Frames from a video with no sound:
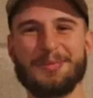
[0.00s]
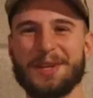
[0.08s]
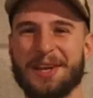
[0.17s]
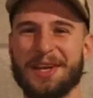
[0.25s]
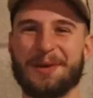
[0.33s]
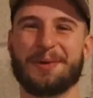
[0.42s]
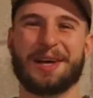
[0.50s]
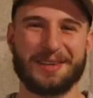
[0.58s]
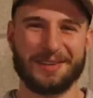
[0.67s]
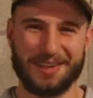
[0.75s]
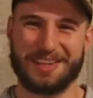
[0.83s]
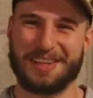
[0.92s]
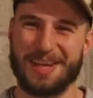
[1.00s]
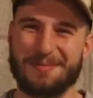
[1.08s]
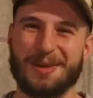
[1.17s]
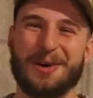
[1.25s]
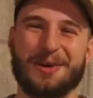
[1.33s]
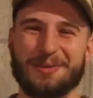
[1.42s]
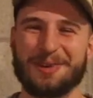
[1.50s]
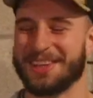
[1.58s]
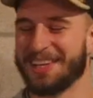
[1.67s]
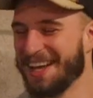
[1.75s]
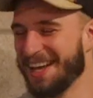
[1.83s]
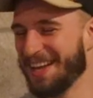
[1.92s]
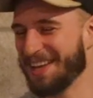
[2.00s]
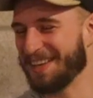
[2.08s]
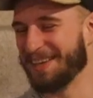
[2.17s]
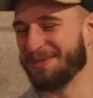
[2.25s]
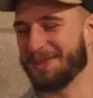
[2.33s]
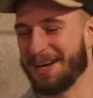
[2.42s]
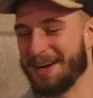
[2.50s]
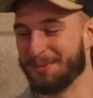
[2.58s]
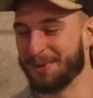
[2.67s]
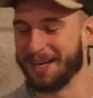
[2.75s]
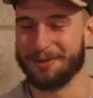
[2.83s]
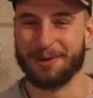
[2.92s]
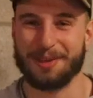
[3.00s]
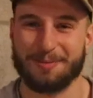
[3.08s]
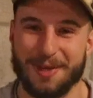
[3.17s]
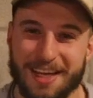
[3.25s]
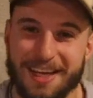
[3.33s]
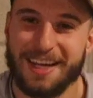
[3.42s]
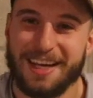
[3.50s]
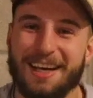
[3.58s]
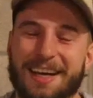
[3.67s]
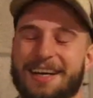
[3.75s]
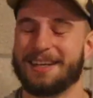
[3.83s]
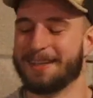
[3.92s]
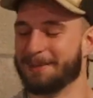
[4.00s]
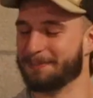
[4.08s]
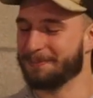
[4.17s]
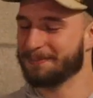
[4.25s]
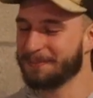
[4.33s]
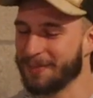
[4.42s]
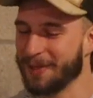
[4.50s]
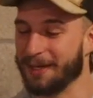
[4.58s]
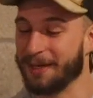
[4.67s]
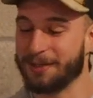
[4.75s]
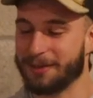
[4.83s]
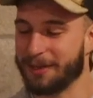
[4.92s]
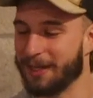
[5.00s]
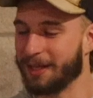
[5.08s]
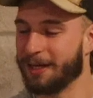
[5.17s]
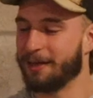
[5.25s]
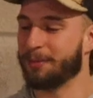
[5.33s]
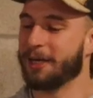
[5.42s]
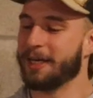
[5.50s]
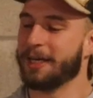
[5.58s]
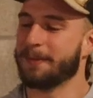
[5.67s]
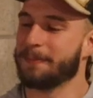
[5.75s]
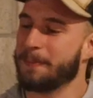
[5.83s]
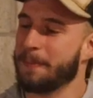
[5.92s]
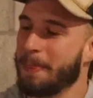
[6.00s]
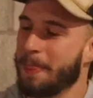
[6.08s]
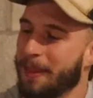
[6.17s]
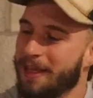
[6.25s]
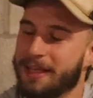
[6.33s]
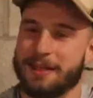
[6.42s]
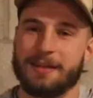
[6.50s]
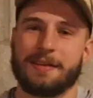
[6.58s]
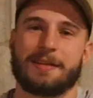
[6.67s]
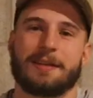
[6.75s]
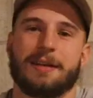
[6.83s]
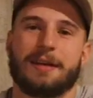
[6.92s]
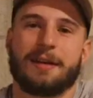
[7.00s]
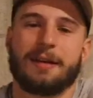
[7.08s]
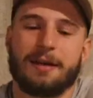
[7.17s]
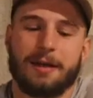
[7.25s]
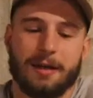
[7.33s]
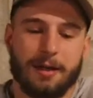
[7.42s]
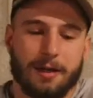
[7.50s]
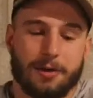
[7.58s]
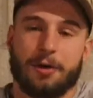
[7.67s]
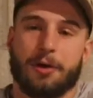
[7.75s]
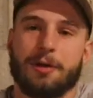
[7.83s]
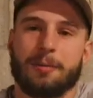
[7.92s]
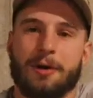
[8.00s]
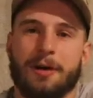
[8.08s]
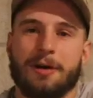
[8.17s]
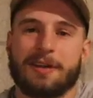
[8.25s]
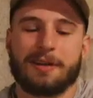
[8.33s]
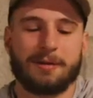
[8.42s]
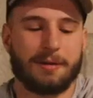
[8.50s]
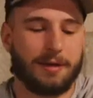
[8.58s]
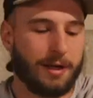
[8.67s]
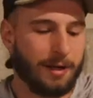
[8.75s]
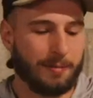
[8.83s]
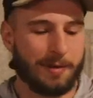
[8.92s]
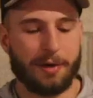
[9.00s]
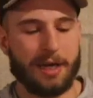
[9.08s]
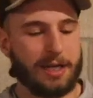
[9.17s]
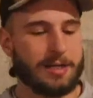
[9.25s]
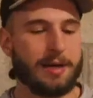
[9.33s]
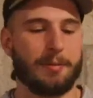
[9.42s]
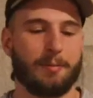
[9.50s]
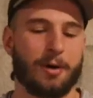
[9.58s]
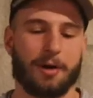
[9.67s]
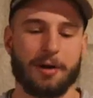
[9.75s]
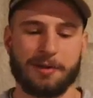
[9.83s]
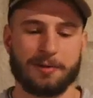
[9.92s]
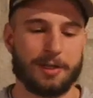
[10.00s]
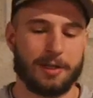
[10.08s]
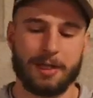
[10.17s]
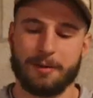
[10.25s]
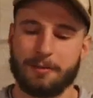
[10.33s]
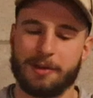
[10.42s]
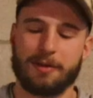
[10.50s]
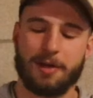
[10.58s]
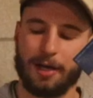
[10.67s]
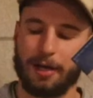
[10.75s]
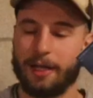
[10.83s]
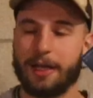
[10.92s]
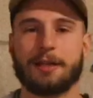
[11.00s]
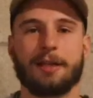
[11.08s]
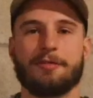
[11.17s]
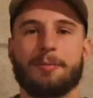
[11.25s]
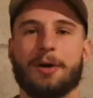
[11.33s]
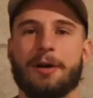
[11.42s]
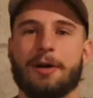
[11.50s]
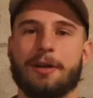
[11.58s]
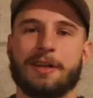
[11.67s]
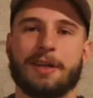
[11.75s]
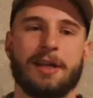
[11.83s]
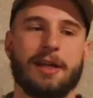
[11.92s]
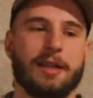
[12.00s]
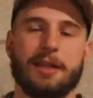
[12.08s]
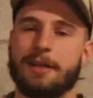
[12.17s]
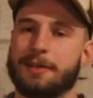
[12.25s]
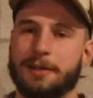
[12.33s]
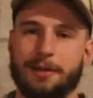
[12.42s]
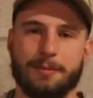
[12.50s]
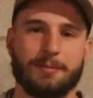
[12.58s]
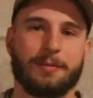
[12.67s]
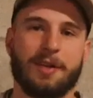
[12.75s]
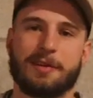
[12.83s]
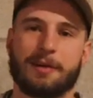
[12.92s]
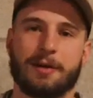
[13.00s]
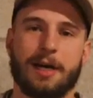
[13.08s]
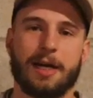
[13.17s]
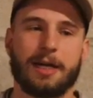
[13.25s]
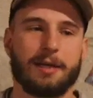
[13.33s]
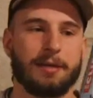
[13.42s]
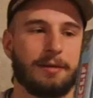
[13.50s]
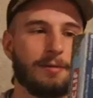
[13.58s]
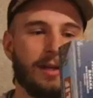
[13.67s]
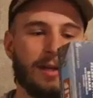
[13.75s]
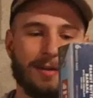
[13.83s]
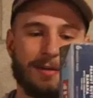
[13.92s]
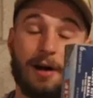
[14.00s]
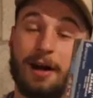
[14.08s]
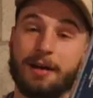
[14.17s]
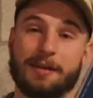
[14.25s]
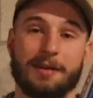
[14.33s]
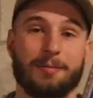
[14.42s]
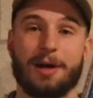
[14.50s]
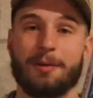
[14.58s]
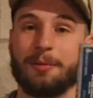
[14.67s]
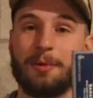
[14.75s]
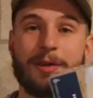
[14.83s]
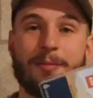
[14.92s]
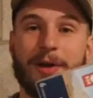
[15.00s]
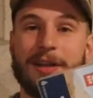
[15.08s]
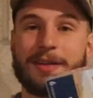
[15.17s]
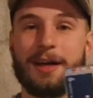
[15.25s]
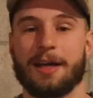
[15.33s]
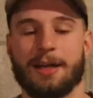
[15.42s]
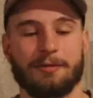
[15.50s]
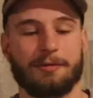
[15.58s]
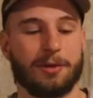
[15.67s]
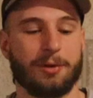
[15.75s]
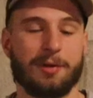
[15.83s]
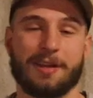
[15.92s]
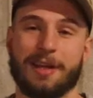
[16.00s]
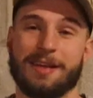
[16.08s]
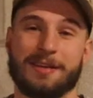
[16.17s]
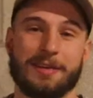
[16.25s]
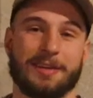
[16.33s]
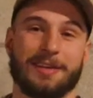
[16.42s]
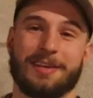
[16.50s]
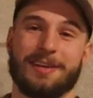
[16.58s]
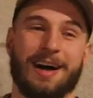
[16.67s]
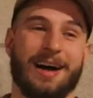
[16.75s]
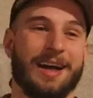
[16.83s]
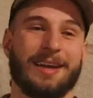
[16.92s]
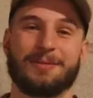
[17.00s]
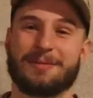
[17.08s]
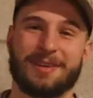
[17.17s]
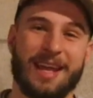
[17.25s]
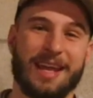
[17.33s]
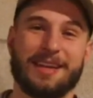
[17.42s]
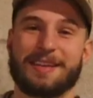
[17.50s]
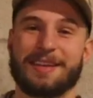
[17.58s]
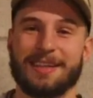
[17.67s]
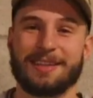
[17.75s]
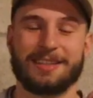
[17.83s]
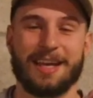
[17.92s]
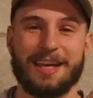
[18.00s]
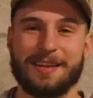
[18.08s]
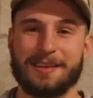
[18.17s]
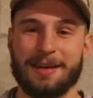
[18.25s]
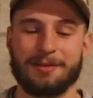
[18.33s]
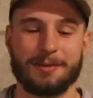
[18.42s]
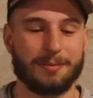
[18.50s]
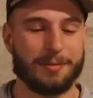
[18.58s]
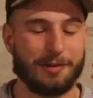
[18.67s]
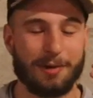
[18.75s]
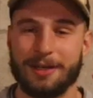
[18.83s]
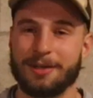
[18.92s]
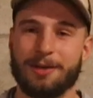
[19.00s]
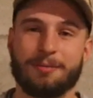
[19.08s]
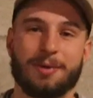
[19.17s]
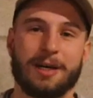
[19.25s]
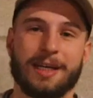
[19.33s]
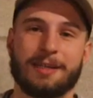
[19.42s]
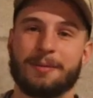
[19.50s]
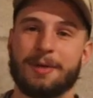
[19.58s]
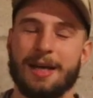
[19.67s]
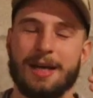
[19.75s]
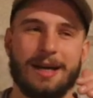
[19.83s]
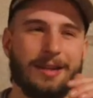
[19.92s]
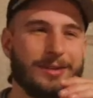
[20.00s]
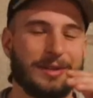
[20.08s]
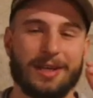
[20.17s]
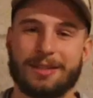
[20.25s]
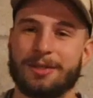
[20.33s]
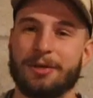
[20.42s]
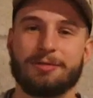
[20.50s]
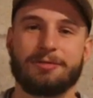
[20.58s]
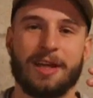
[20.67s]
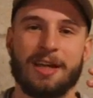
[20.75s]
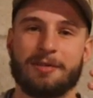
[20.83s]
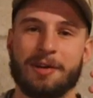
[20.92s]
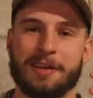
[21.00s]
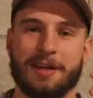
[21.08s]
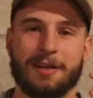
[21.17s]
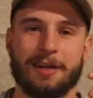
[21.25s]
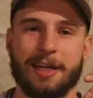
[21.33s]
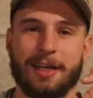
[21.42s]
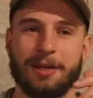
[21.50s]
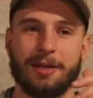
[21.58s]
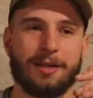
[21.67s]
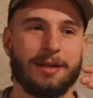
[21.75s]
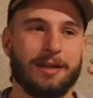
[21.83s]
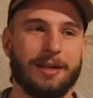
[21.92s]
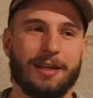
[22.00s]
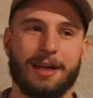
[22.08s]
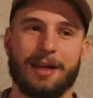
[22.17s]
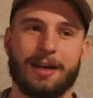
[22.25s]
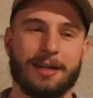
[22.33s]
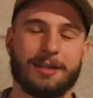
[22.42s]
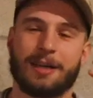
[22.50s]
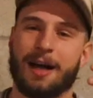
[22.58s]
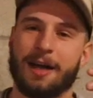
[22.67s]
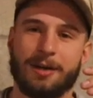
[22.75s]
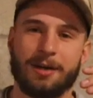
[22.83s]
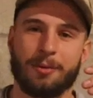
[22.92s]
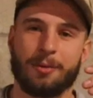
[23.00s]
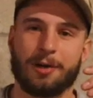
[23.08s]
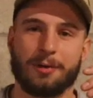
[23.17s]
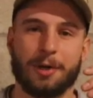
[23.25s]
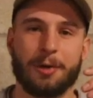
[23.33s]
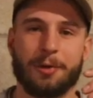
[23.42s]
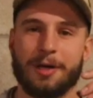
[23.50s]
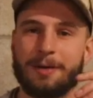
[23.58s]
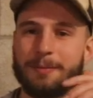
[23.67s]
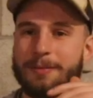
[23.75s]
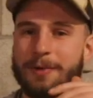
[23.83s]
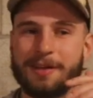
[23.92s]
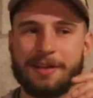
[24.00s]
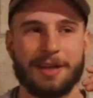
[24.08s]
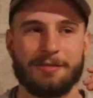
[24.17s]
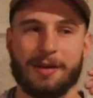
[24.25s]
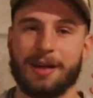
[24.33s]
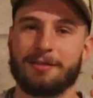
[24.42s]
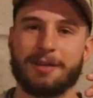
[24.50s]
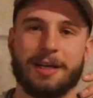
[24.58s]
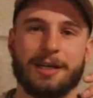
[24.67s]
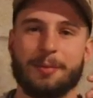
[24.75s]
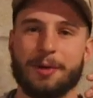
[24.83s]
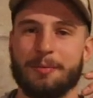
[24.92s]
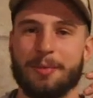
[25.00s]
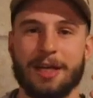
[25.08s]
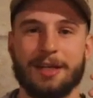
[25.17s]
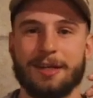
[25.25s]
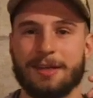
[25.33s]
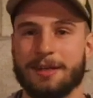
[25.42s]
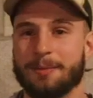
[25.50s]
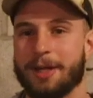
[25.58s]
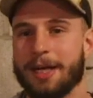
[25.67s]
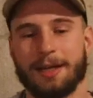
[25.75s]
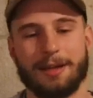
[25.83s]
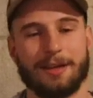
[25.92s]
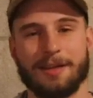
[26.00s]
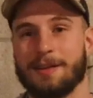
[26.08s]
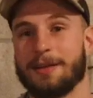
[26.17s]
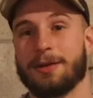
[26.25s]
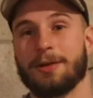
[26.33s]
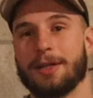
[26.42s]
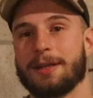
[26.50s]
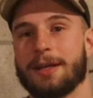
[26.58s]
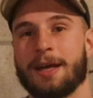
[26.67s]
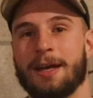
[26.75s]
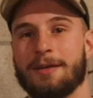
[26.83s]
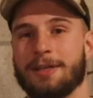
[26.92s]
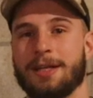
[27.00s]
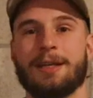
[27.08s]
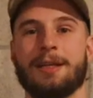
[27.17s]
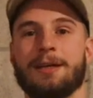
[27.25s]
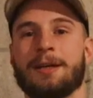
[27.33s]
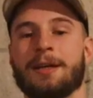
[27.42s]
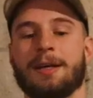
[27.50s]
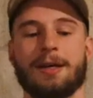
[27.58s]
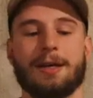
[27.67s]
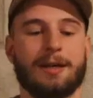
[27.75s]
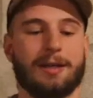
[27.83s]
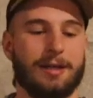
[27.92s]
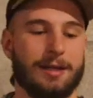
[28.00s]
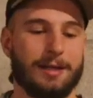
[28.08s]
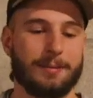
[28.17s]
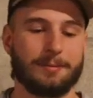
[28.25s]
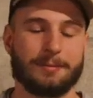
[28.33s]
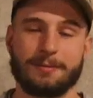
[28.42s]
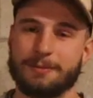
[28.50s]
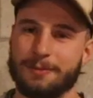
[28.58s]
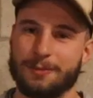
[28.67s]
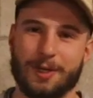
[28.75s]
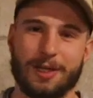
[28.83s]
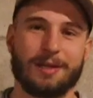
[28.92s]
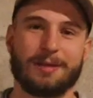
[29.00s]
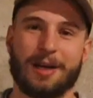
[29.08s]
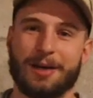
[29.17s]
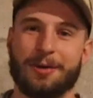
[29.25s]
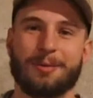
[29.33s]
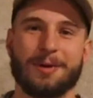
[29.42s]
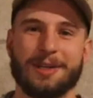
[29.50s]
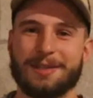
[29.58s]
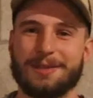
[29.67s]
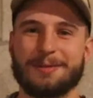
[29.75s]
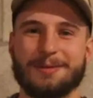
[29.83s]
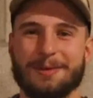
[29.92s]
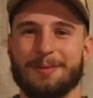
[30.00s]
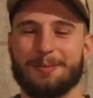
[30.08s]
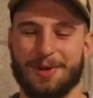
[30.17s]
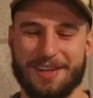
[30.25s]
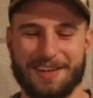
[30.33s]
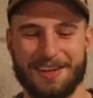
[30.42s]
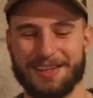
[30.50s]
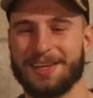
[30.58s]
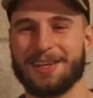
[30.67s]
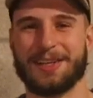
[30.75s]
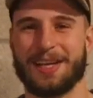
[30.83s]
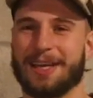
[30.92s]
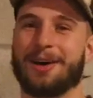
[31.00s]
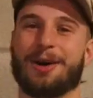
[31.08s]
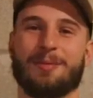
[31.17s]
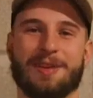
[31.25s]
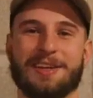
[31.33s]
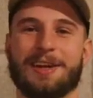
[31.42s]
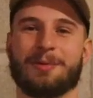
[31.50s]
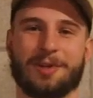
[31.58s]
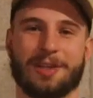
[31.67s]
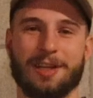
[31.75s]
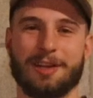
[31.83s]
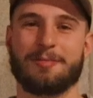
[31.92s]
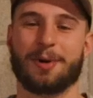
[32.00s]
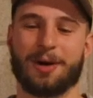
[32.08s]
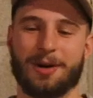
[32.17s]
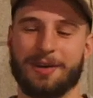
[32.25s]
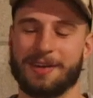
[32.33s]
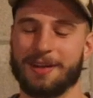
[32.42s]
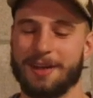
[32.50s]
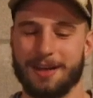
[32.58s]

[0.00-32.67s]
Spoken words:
Anyway, let's keep going with stuff that I bring with me. Another thing that I bring is granola bars. So any type of bars, really. So you got like Cliff bars. These are great. These are honestly probably one of the best hiking foods. It's just that I can't stand the taste of them, so I don't bring them. There's like 2 flavors that are any good, and I kind of don't want to ruin them, because like if I ever end up in a pinch and I'm like, this is the only thing I have to eat, well, I don't want to be sitting there like, oh, I'm stuck with Cliff bars.